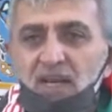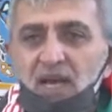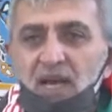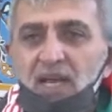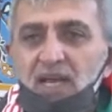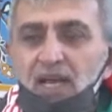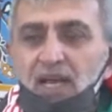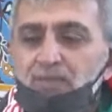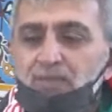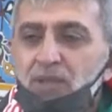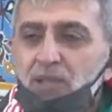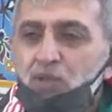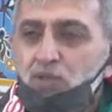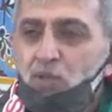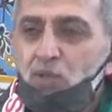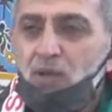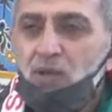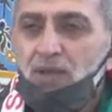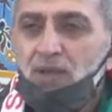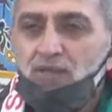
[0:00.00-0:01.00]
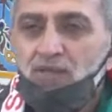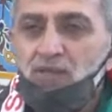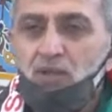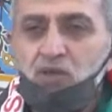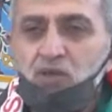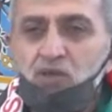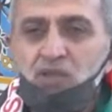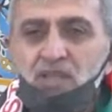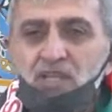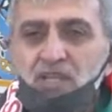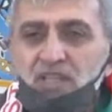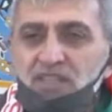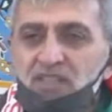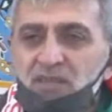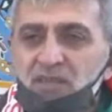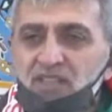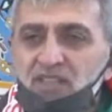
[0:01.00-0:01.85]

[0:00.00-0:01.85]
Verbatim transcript: I appeal to all of you to take this